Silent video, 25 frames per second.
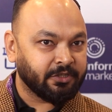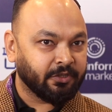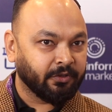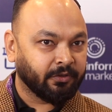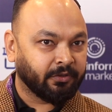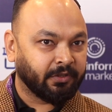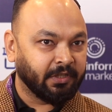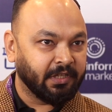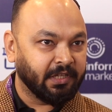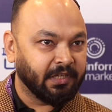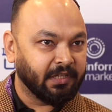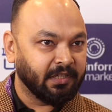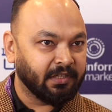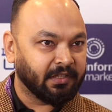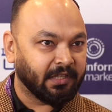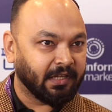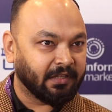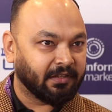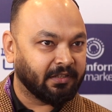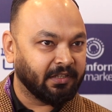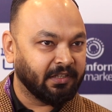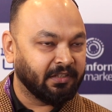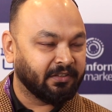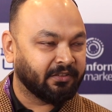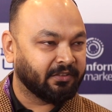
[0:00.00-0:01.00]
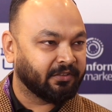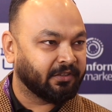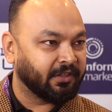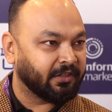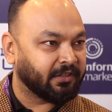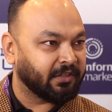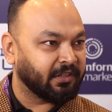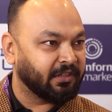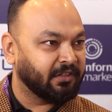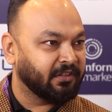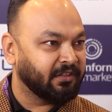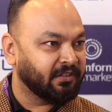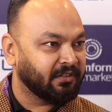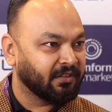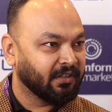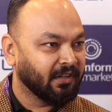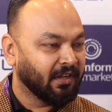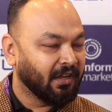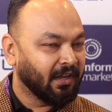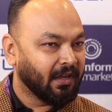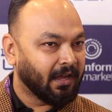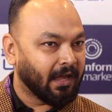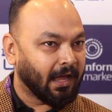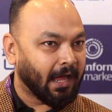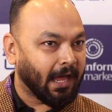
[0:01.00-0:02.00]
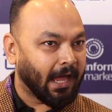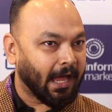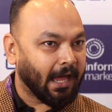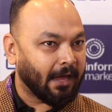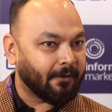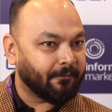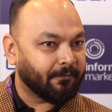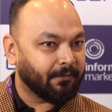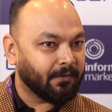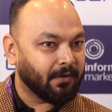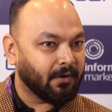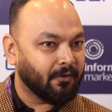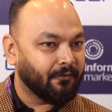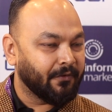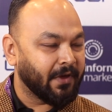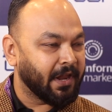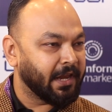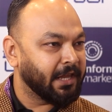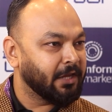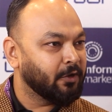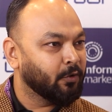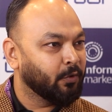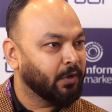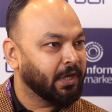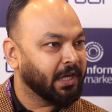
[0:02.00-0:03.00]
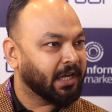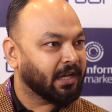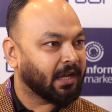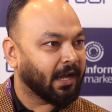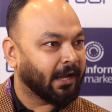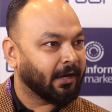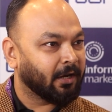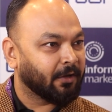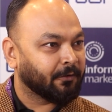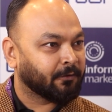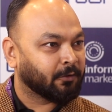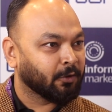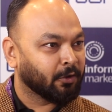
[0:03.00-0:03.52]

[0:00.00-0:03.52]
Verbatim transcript: to see that these cities have very unique kind of